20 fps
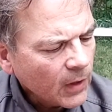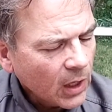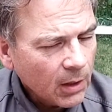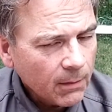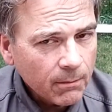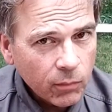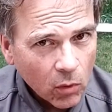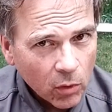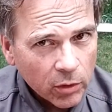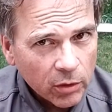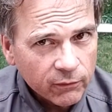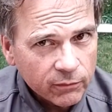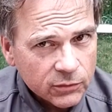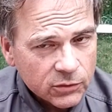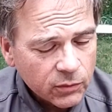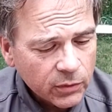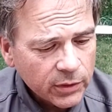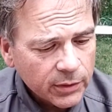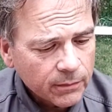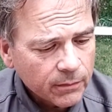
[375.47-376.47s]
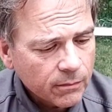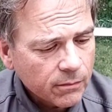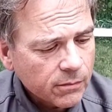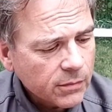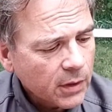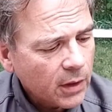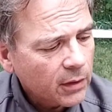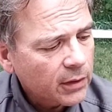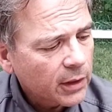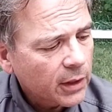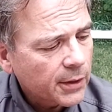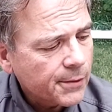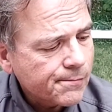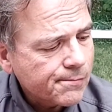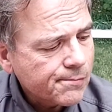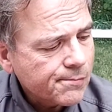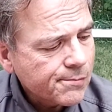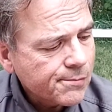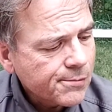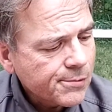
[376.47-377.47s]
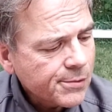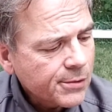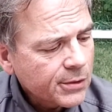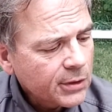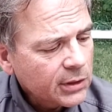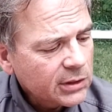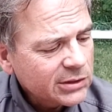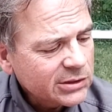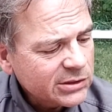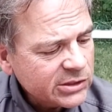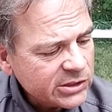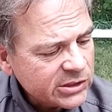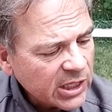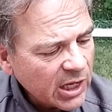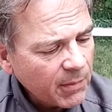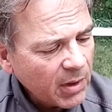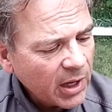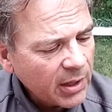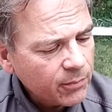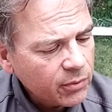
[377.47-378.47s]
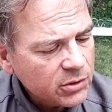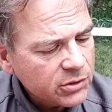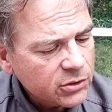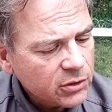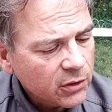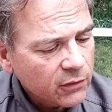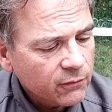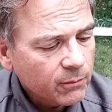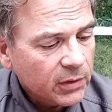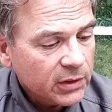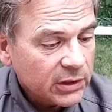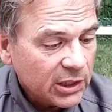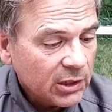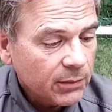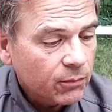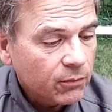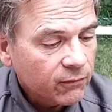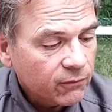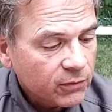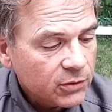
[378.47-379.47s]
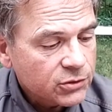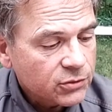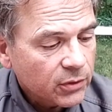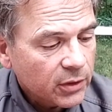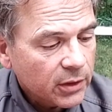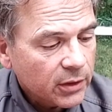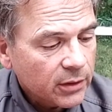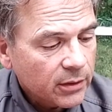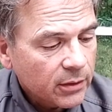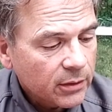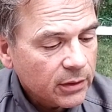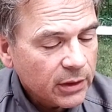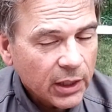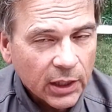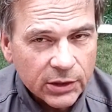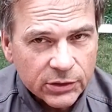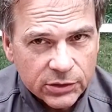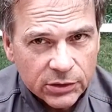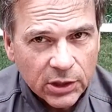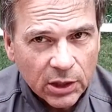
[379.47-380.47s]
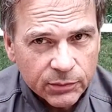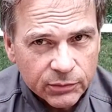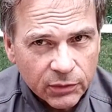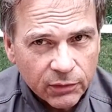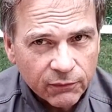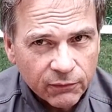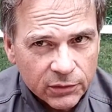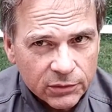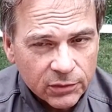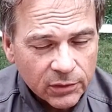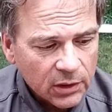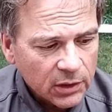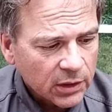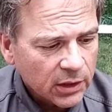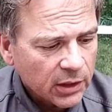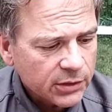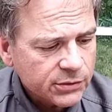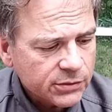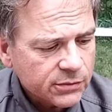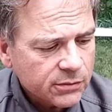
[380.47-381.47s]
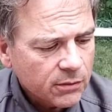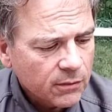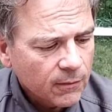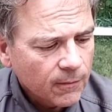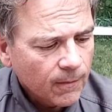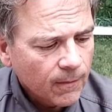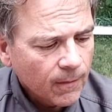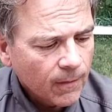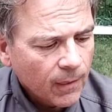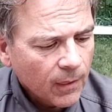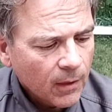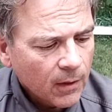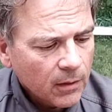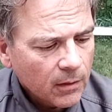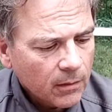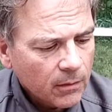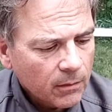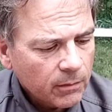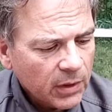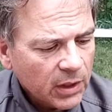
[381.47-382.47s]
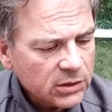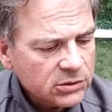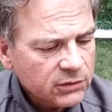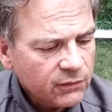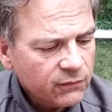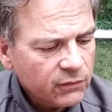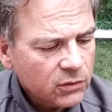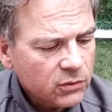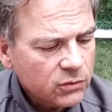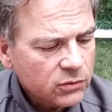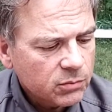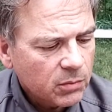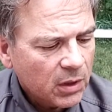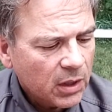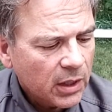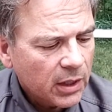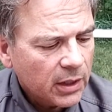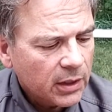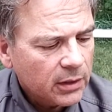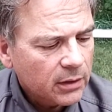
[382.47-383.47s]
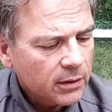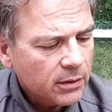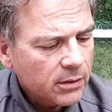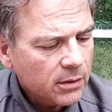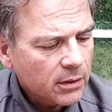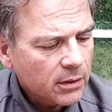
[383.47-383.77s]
Imported from Sweden. Okay. Semi-preserved, but keep refrigerated. Yeah, because it comes in a refrigerated case. Best of use by